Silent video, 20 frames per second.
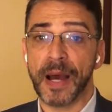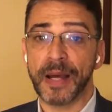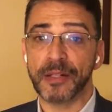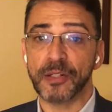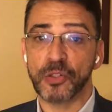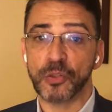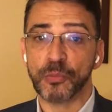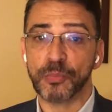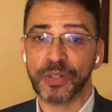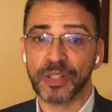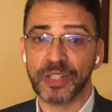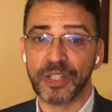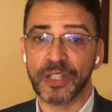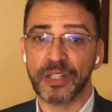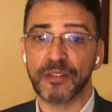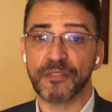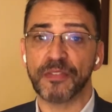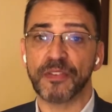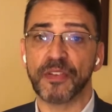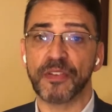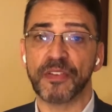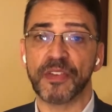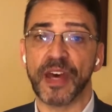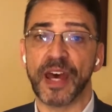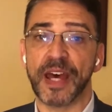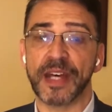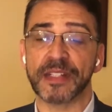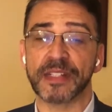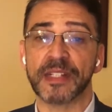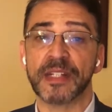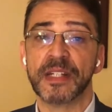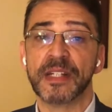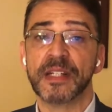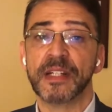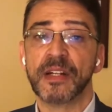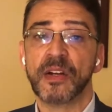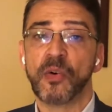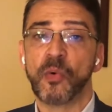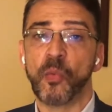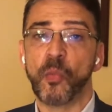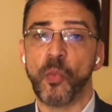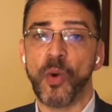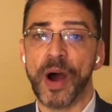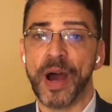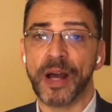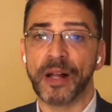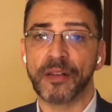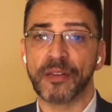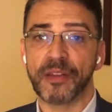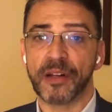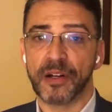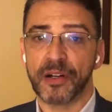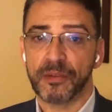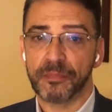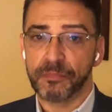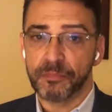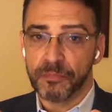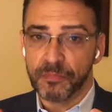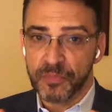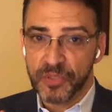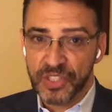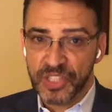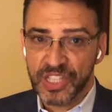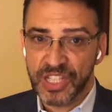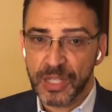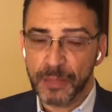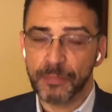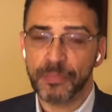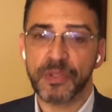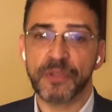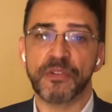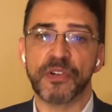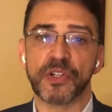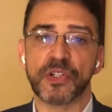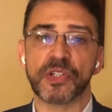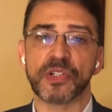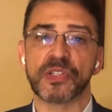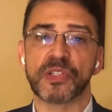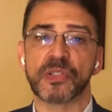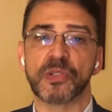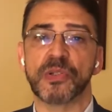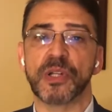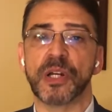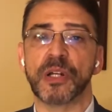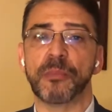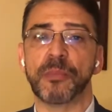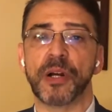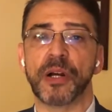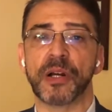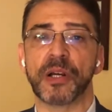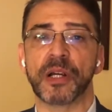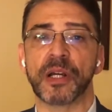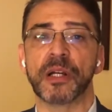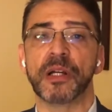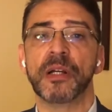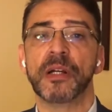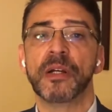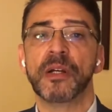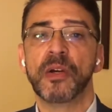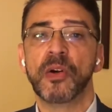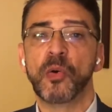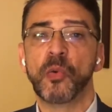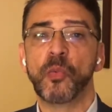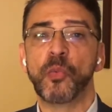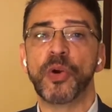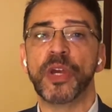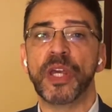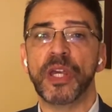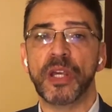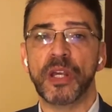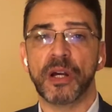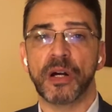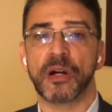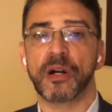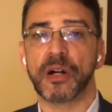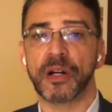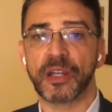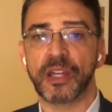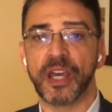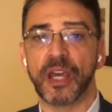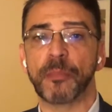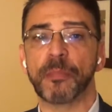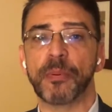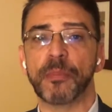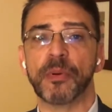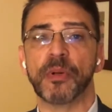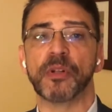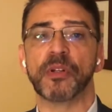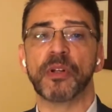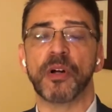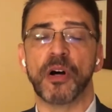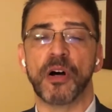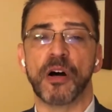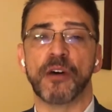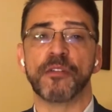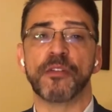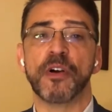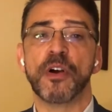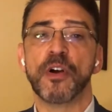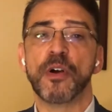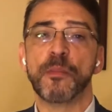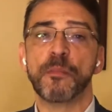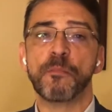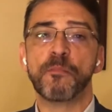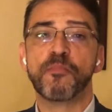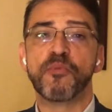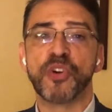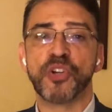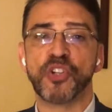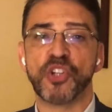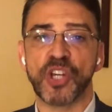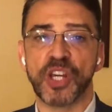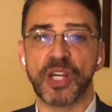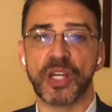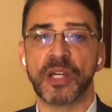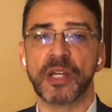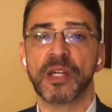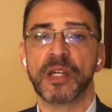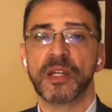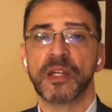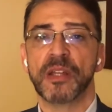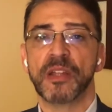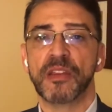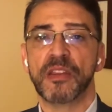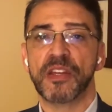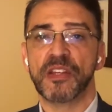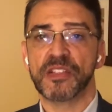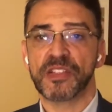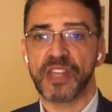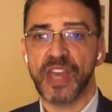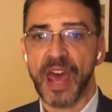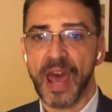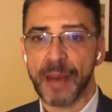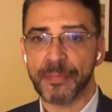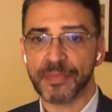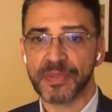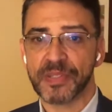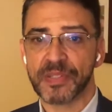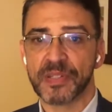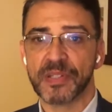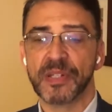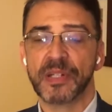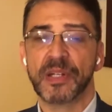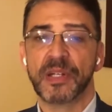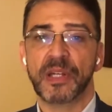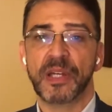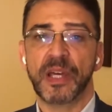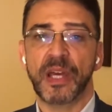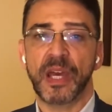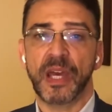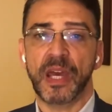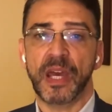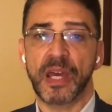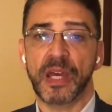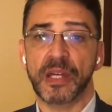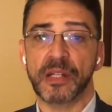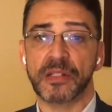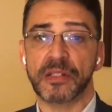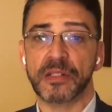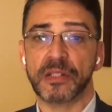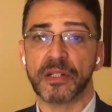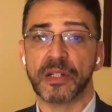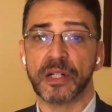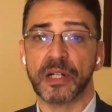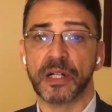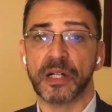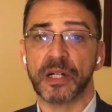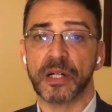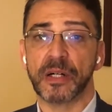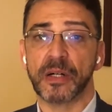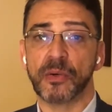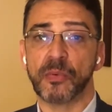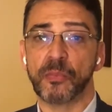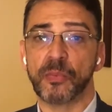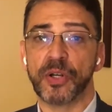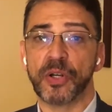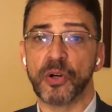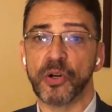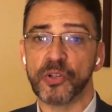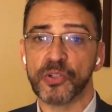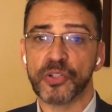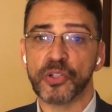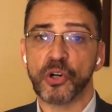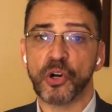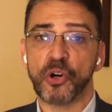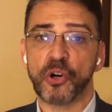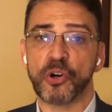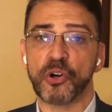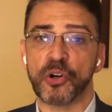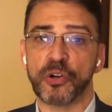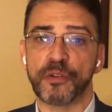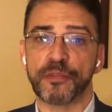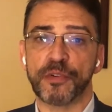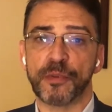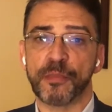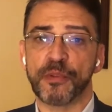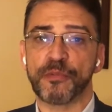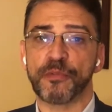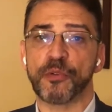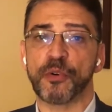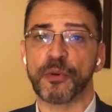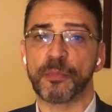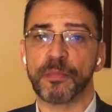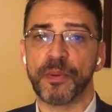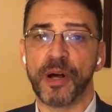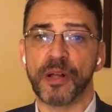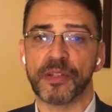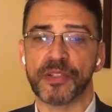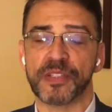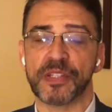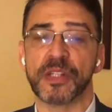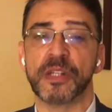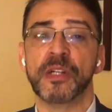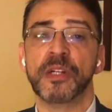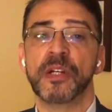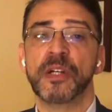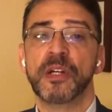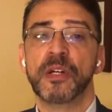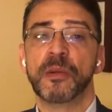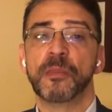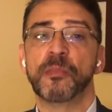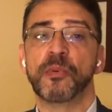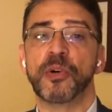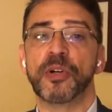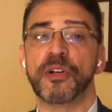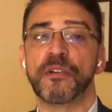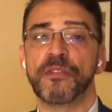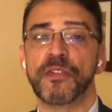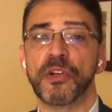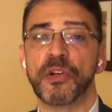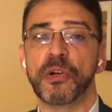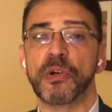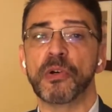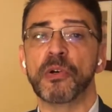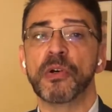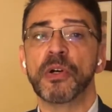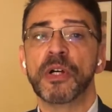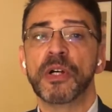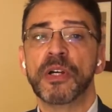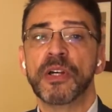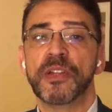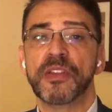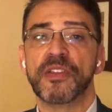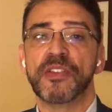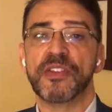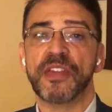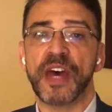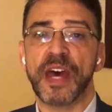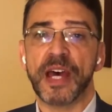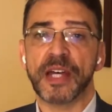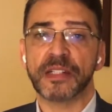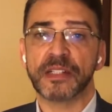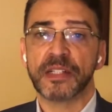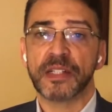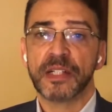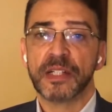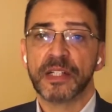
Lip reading: do believe that while there are deep divisions today in America, we are capable of bridging these gaps. And we also heard from the foreign policy point of view that